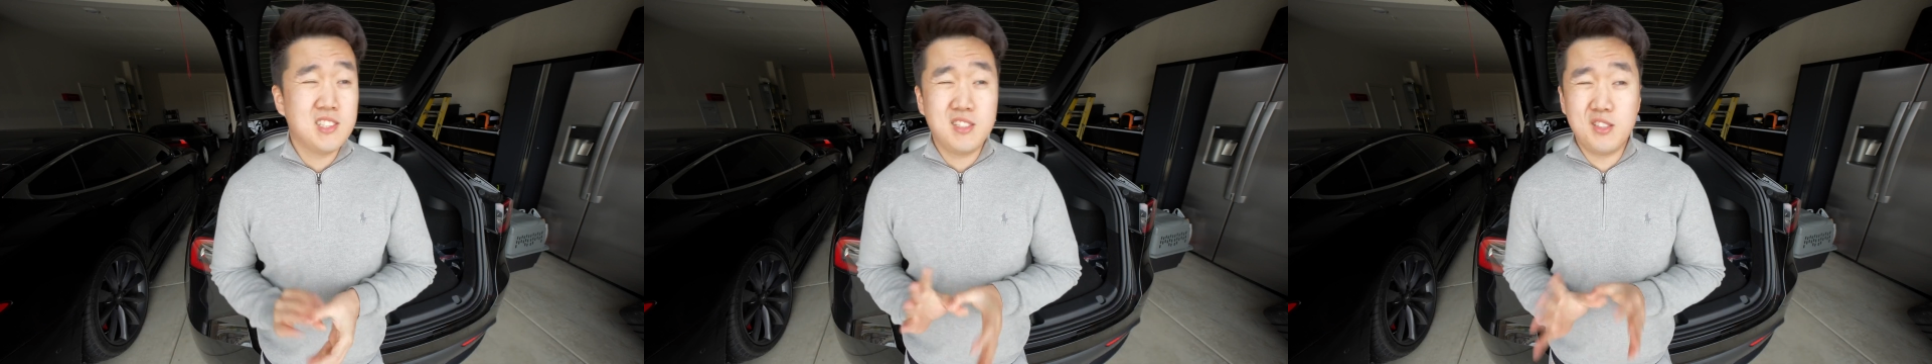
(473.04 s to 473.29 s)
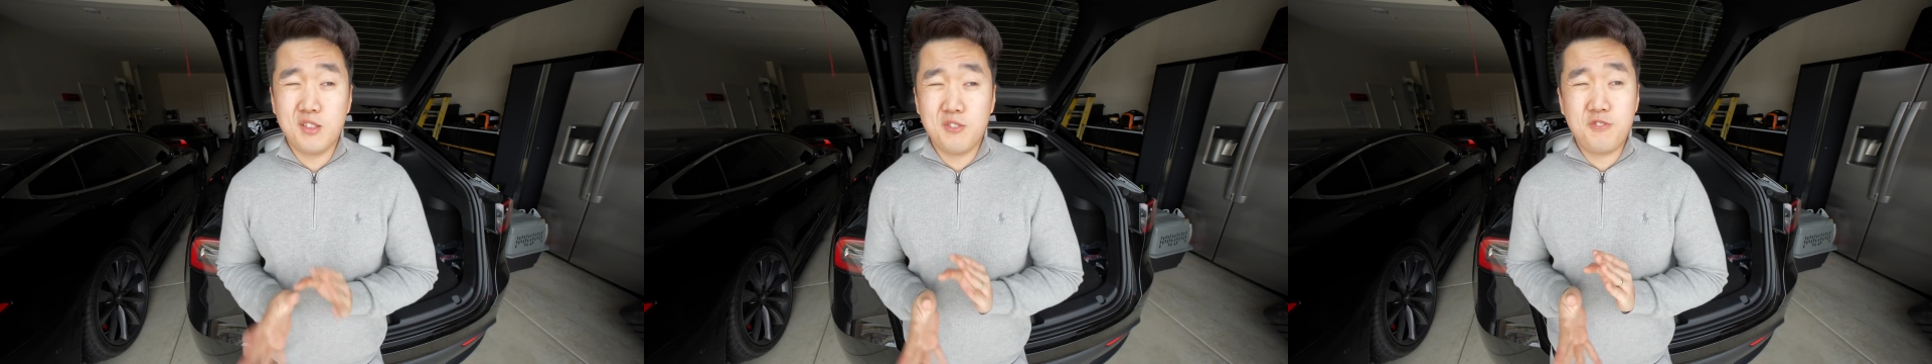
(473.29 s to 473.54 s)

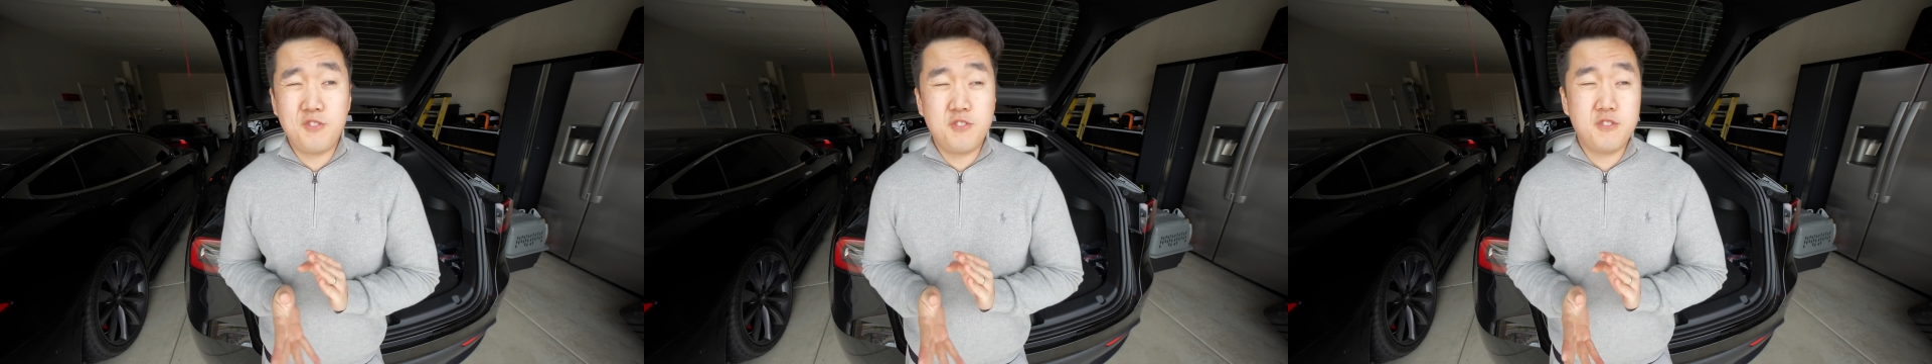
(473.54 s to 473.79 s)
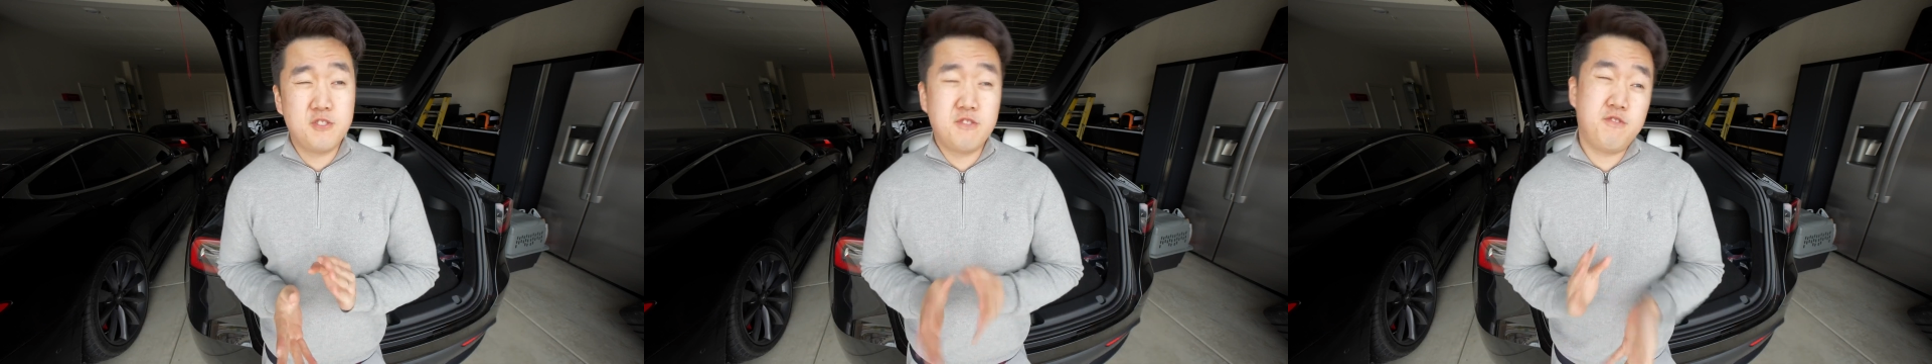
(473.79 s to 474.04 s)
you know,
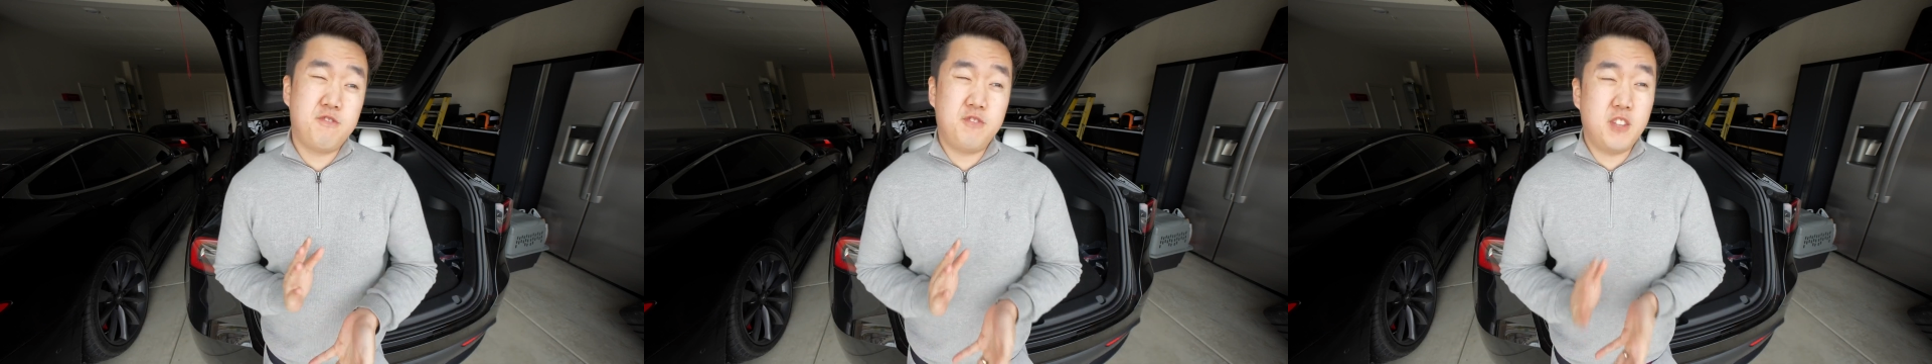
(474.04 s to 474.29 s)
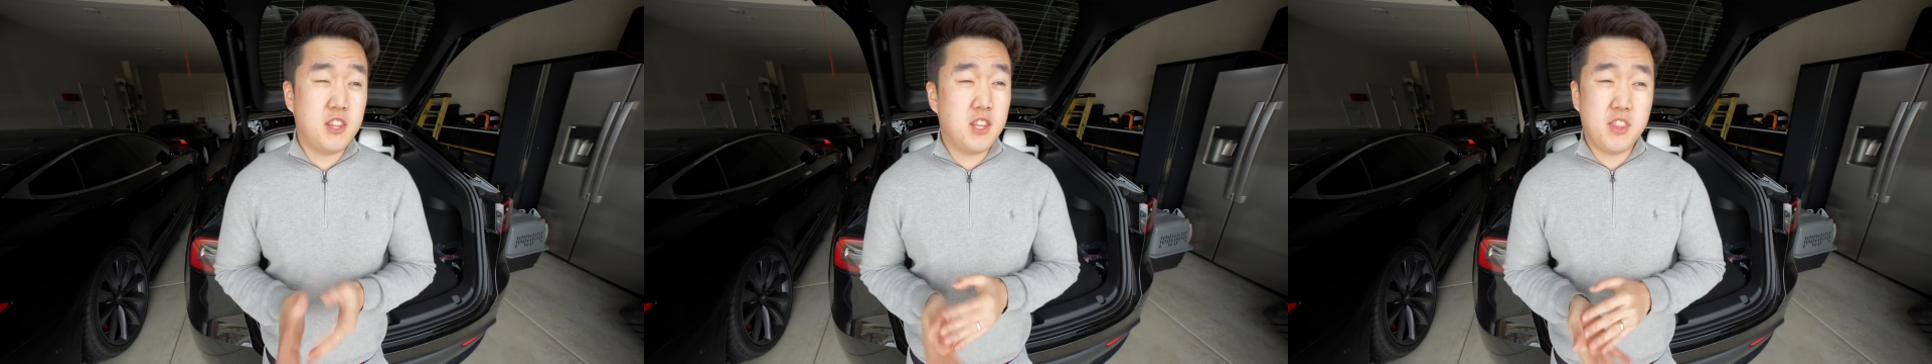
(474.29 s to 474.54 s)

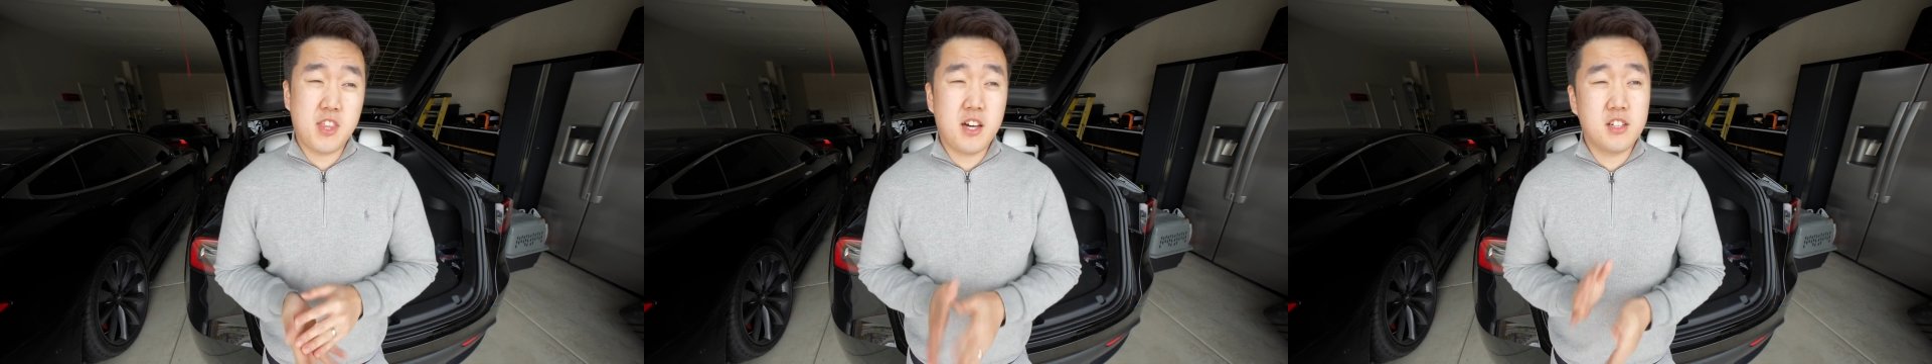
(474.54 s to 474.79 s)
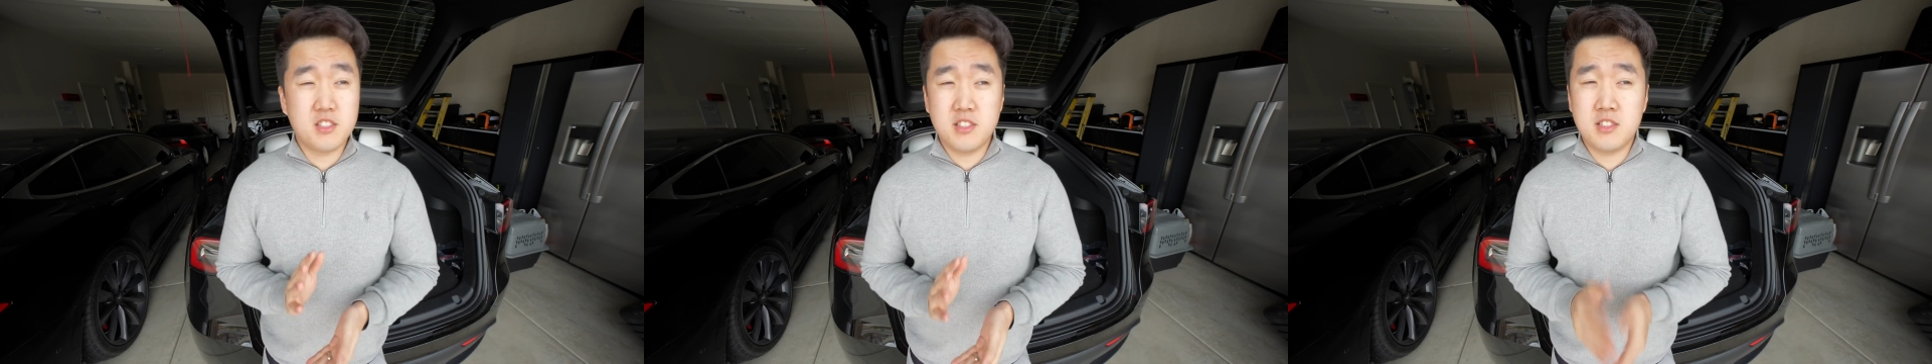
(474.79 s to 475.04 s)
50,000,